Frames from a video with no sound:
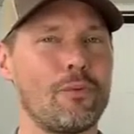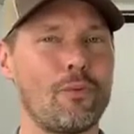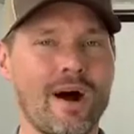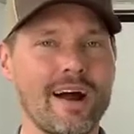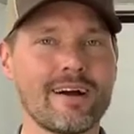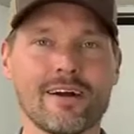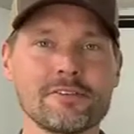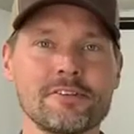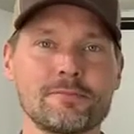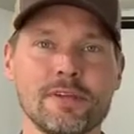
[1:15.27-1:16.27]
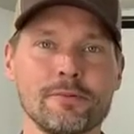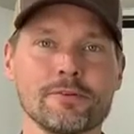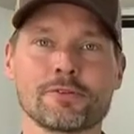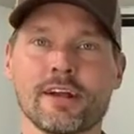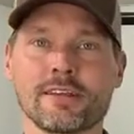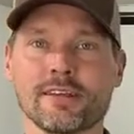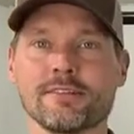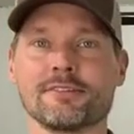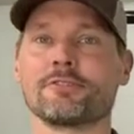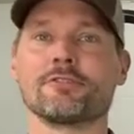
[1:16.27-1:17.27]
why are these people trading
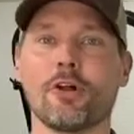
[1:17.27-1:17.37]
in such